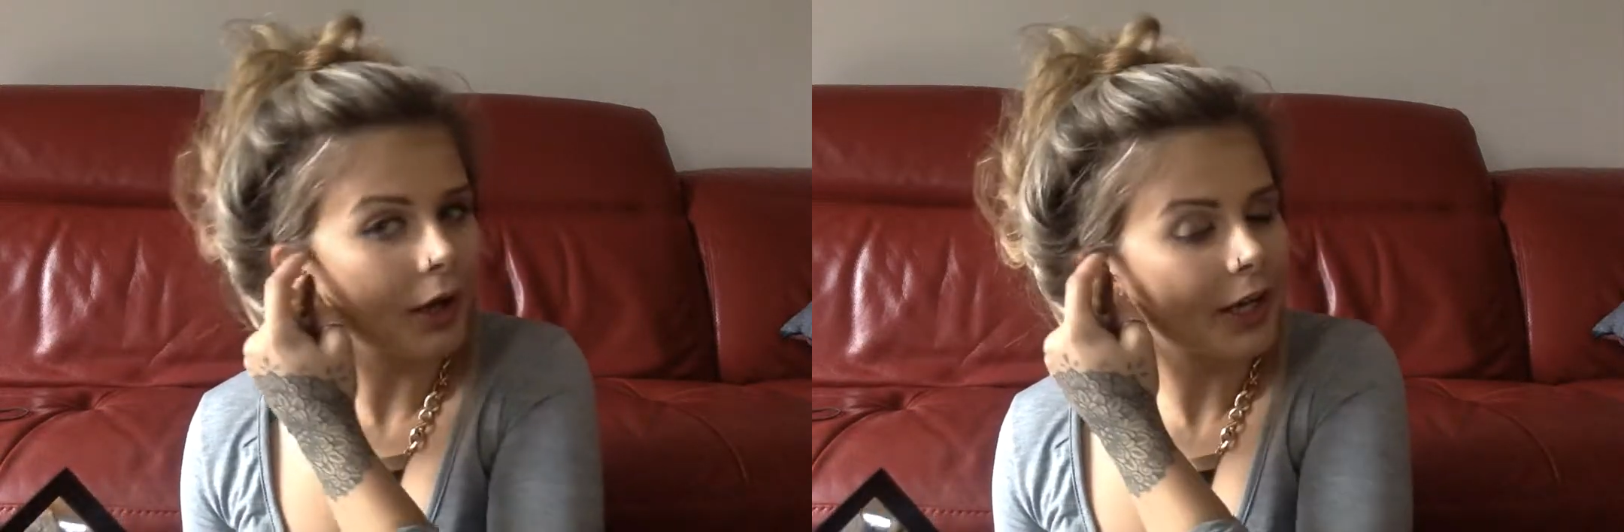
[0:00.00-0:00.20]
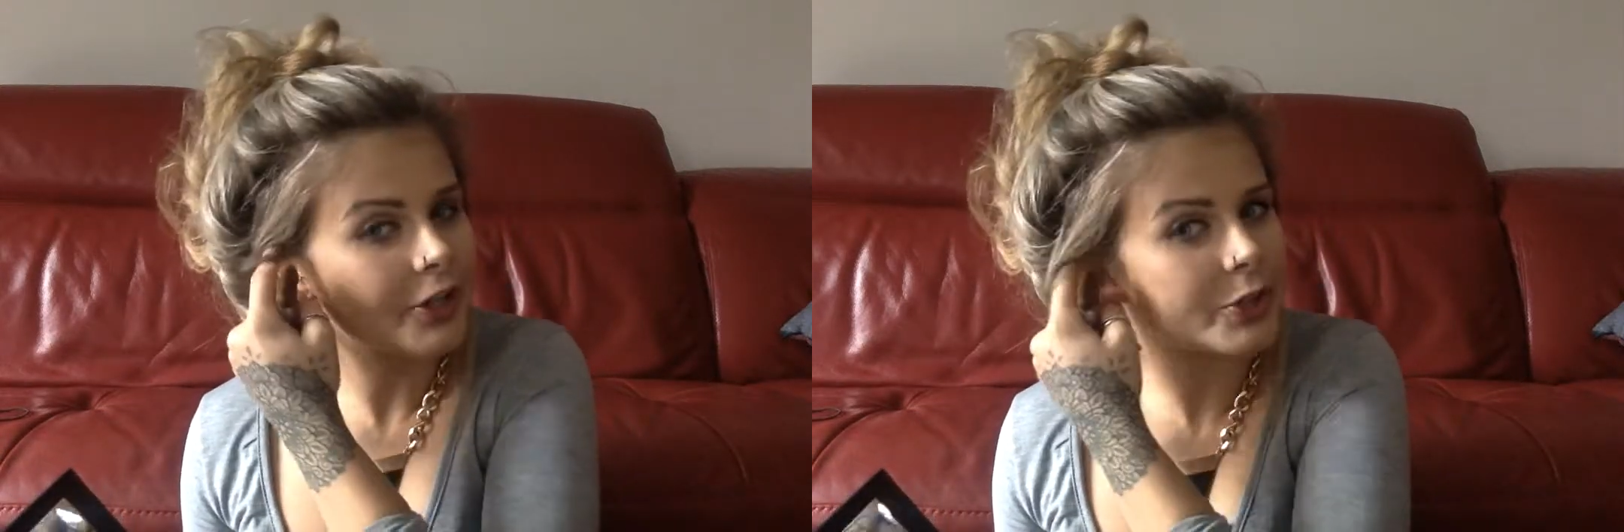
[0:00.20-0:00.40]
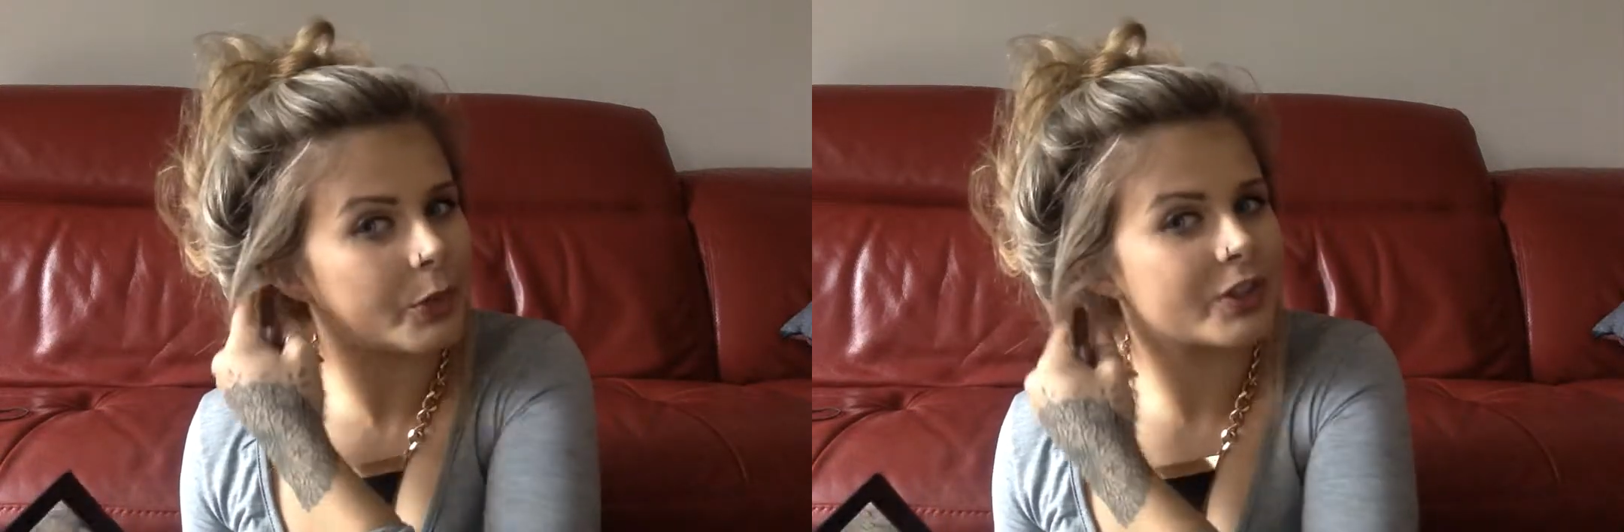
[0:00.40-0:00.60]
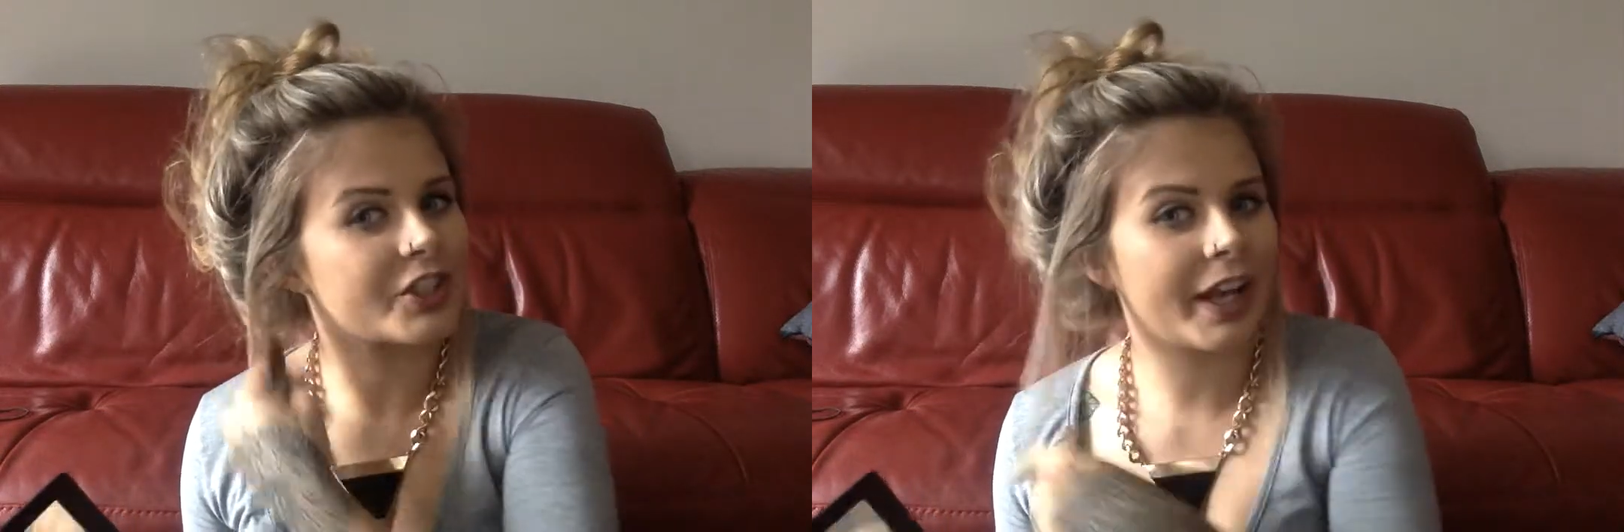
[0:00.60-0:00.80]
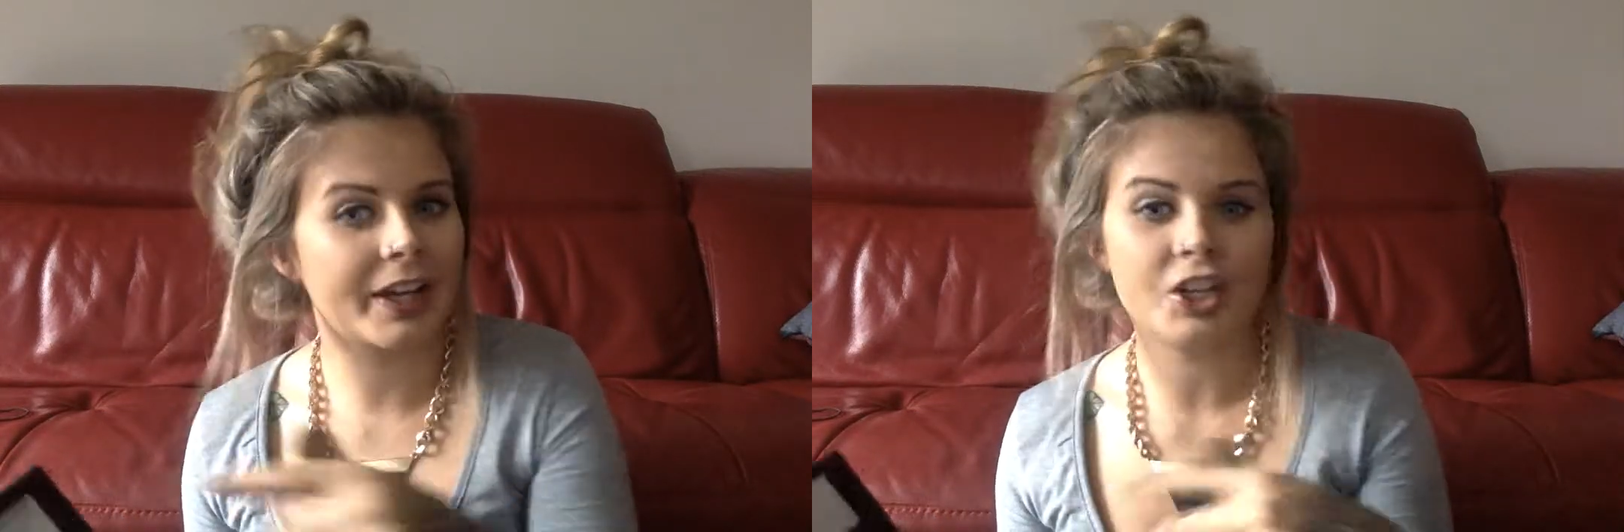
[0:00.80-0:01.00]
and I just want to
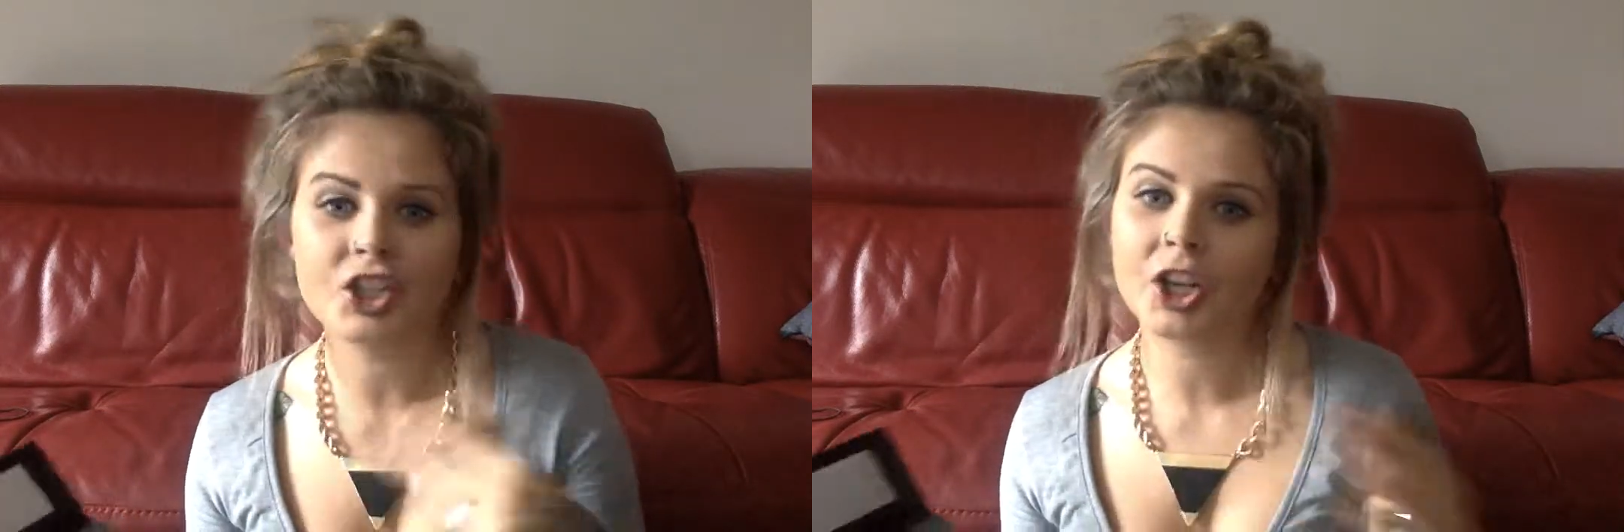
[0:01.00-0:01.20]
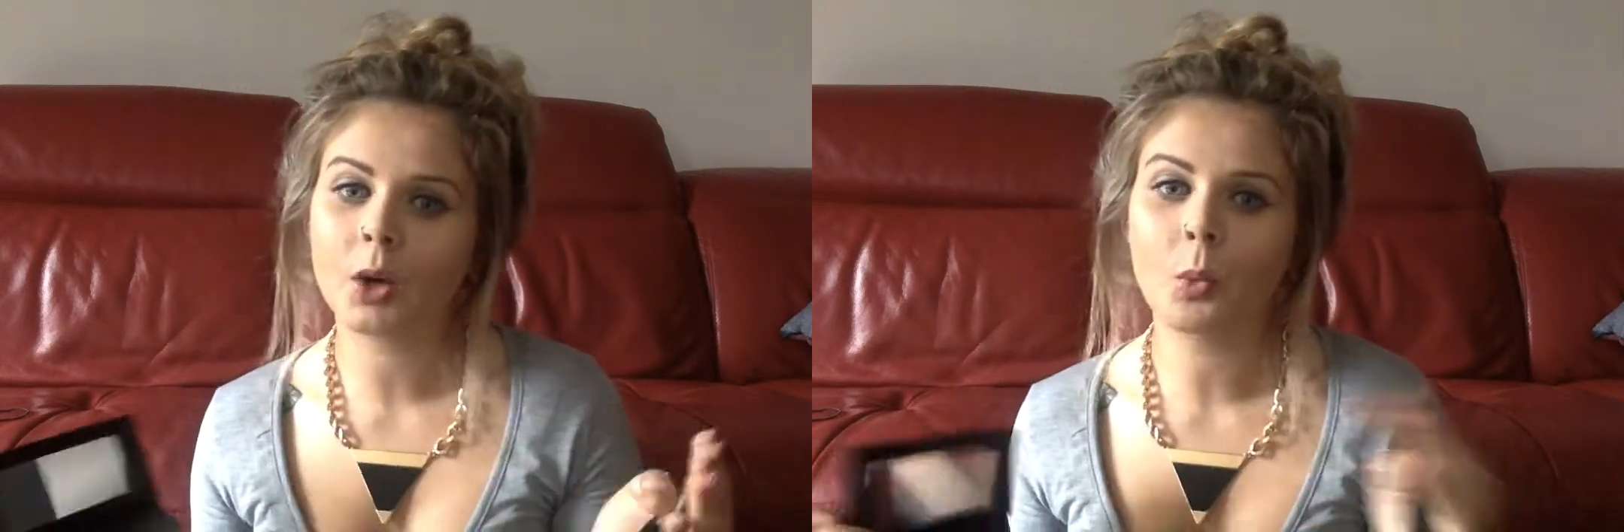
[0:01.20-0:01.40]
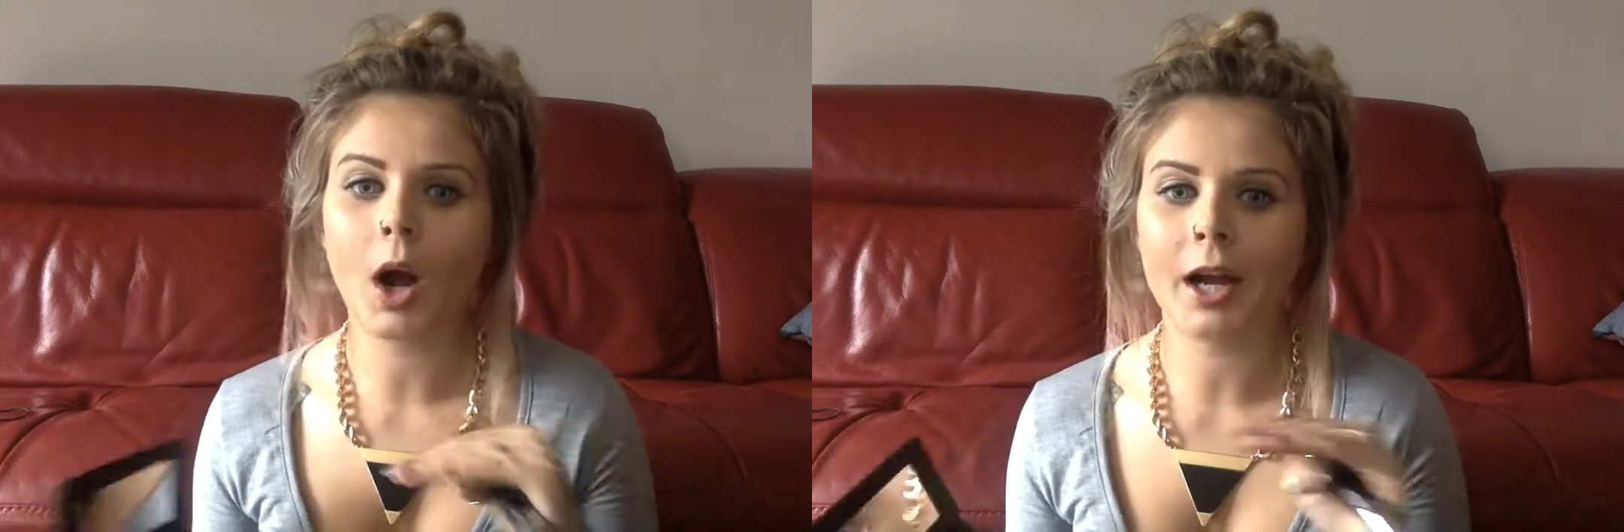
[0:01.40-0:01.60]
kind of share what